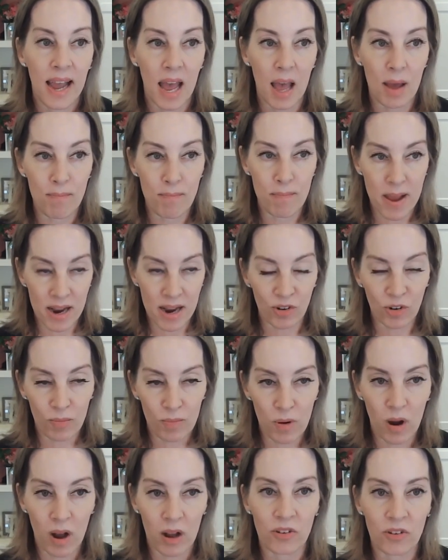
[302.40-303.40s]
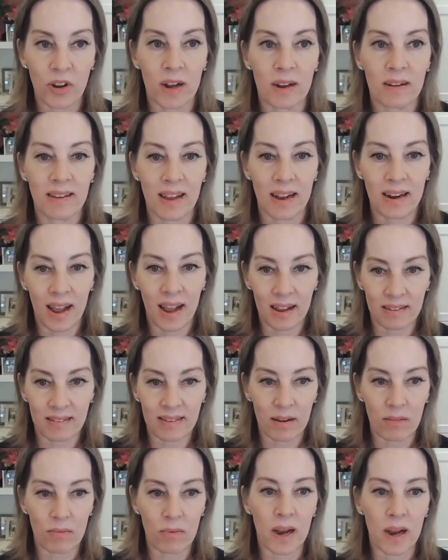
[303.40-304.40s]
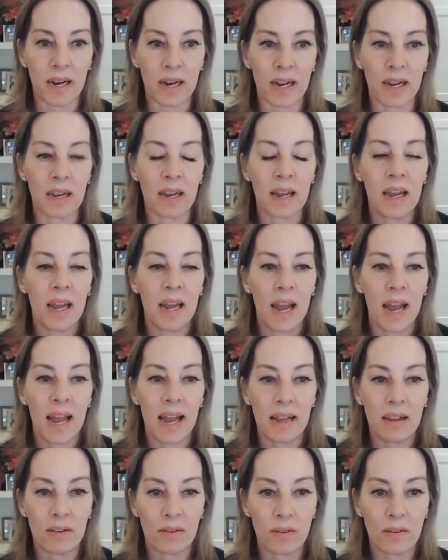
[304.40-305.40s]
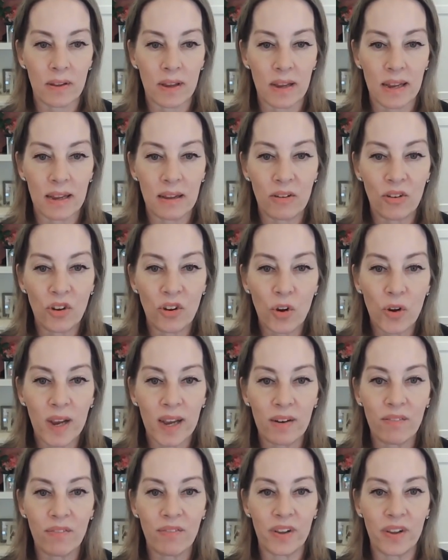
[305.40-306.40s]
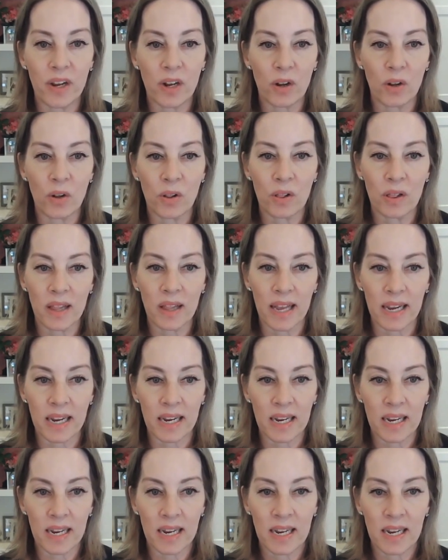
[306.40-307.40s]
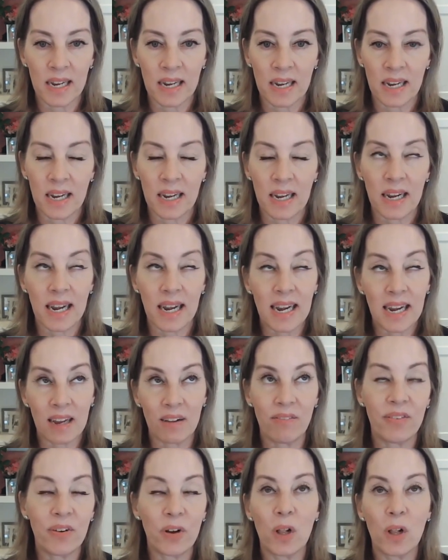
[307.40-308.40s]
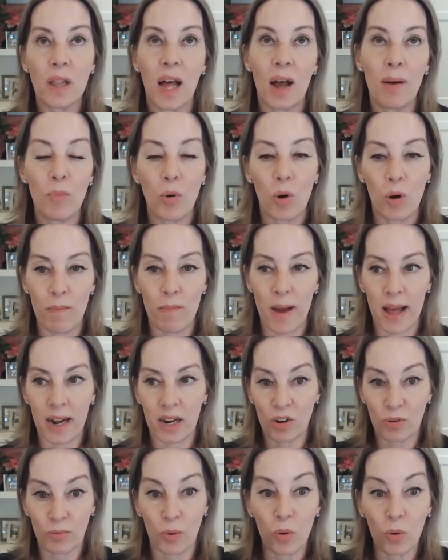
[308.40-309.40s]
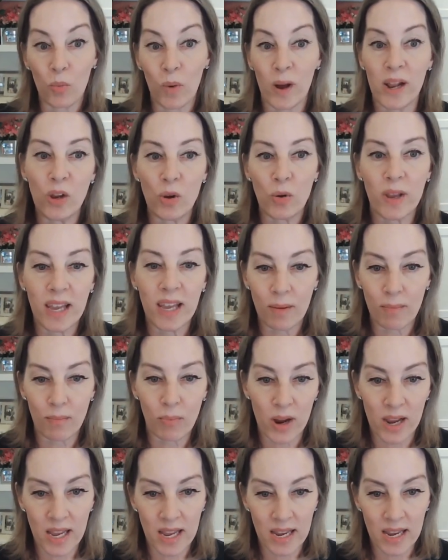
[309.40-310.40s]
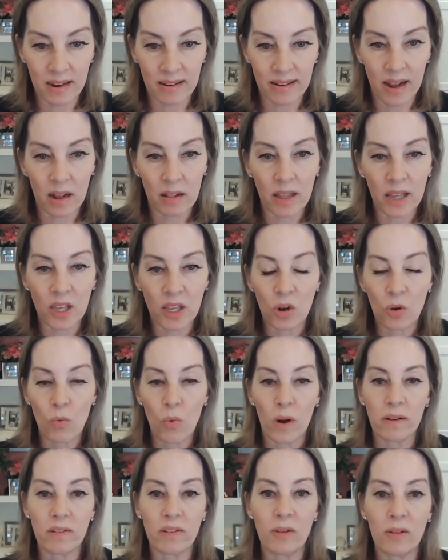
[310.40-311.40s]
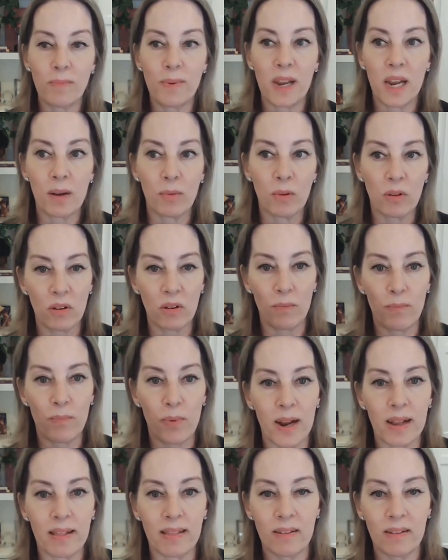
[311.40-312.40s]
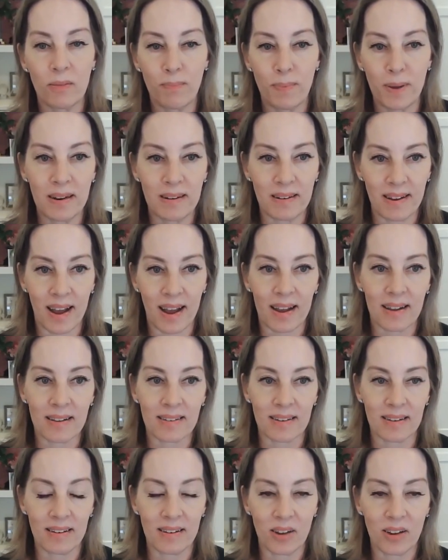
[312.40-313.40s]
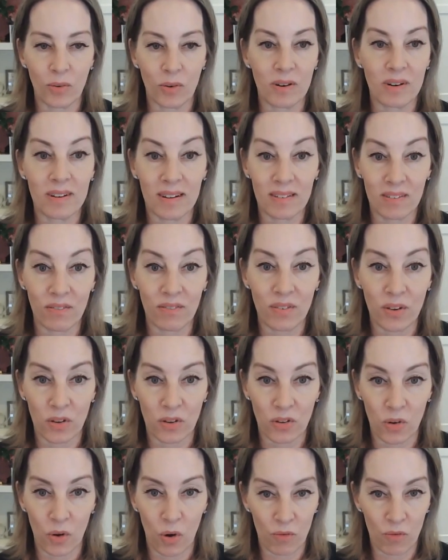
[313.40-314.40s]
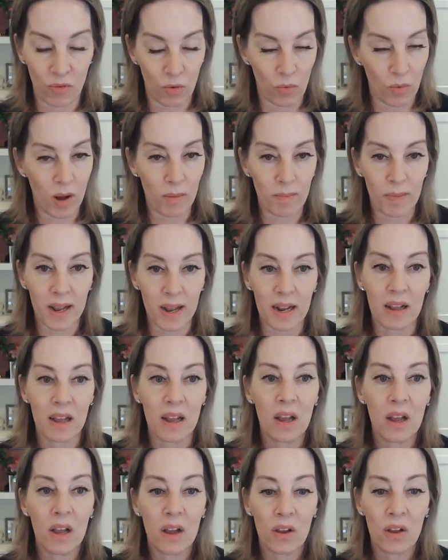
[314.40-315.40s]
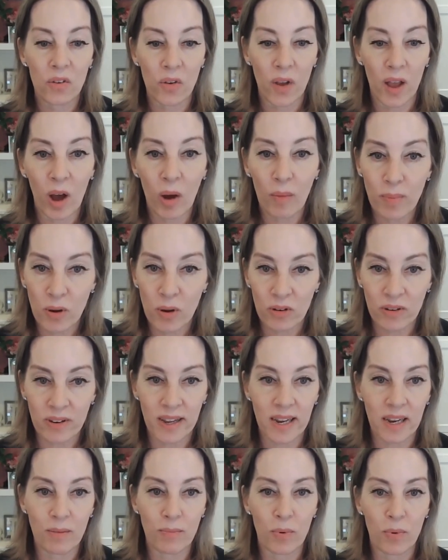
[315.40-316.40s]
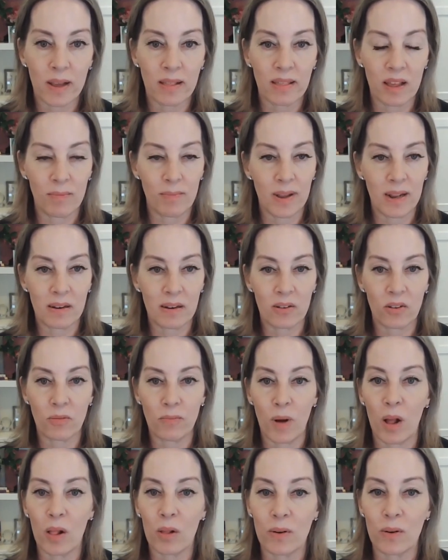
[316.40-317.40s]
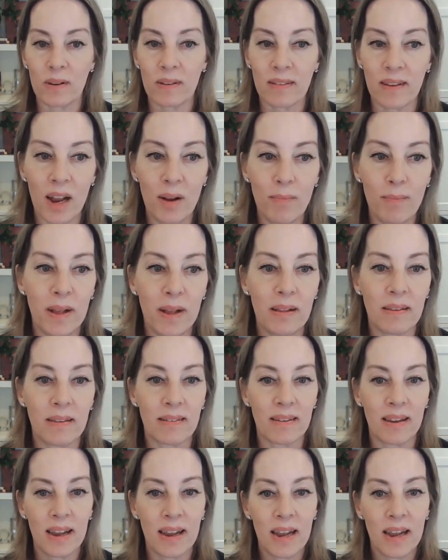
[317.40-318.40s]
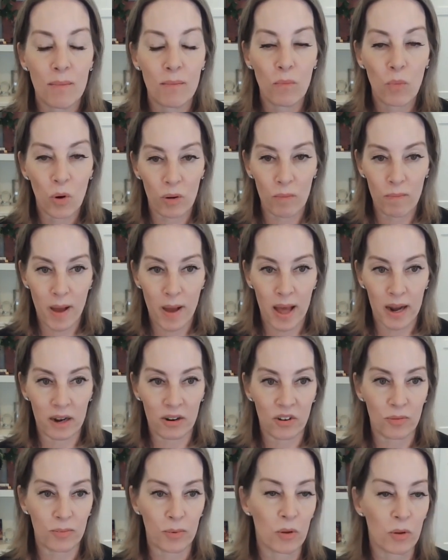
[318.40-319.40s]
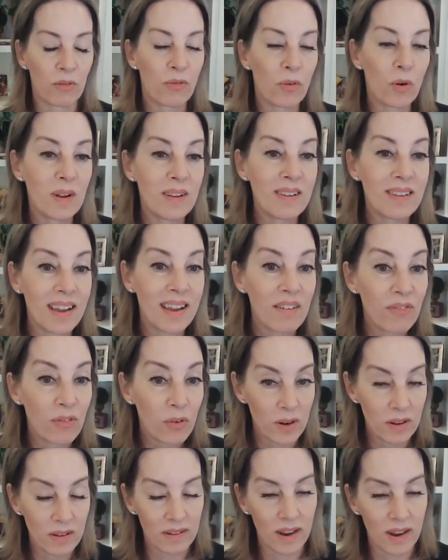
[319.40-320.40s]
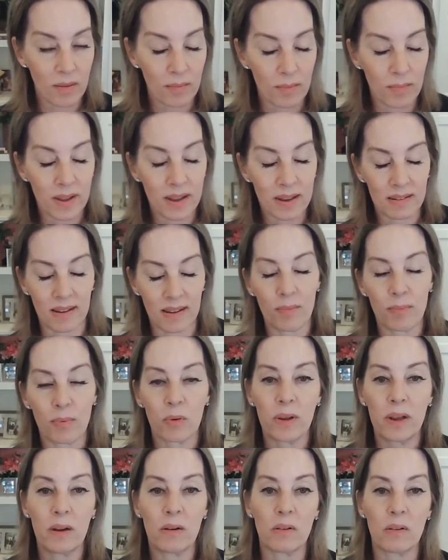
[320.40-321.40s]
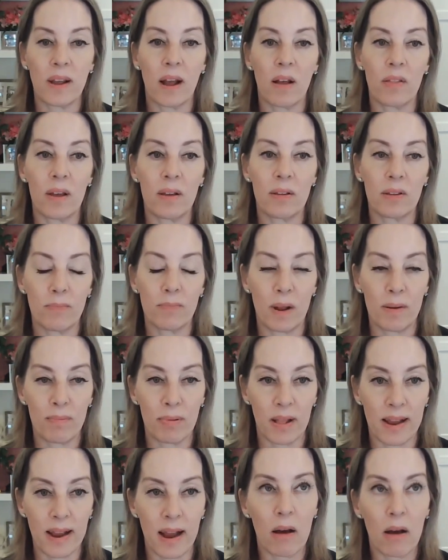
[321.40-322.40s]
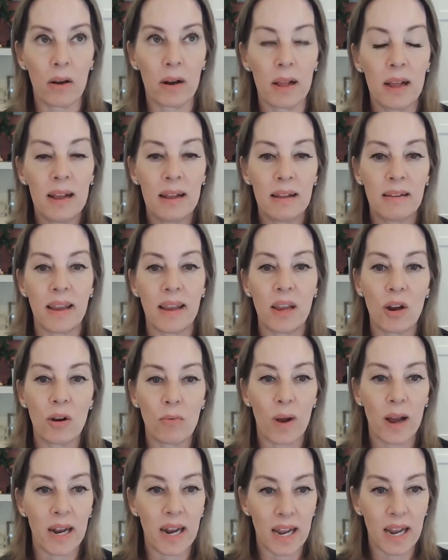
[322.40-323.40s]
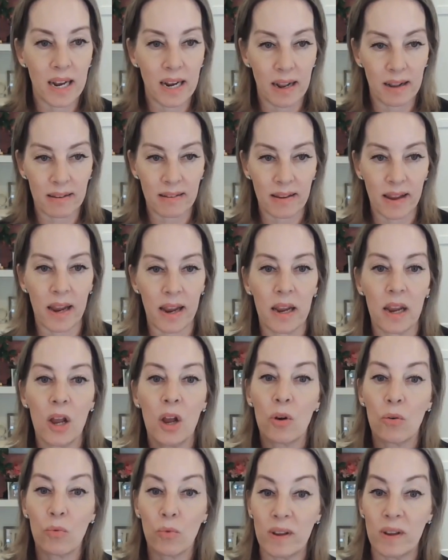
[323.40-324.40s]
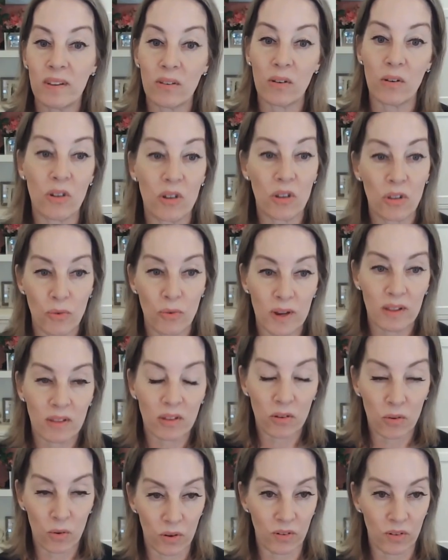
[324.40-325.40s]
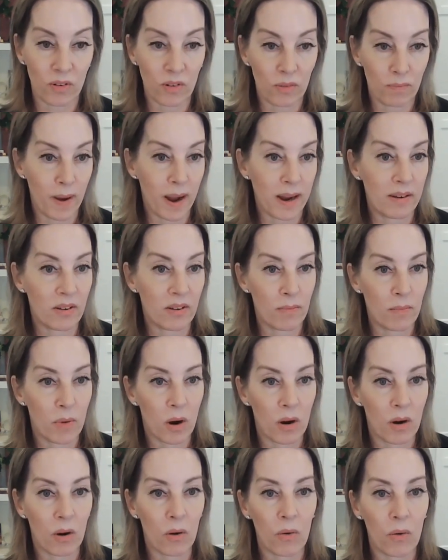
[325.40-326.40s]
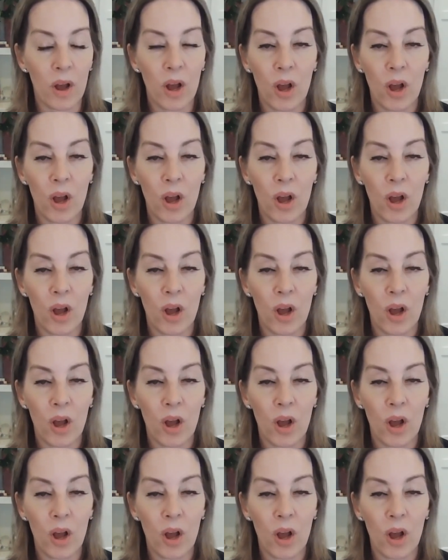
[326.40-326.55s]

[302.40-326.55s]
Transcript: and major projects and essay writing is you can feel like it can feel a lot more manageable when you keep breaking it down. Like, you want to be able to break these big tasks until it doesn't feel so overwhelming. So help your teen break them into smaller assignments, more manageable. For example, here's how this might play out. Say you're writing an essay, research 3 sources by tomorrow.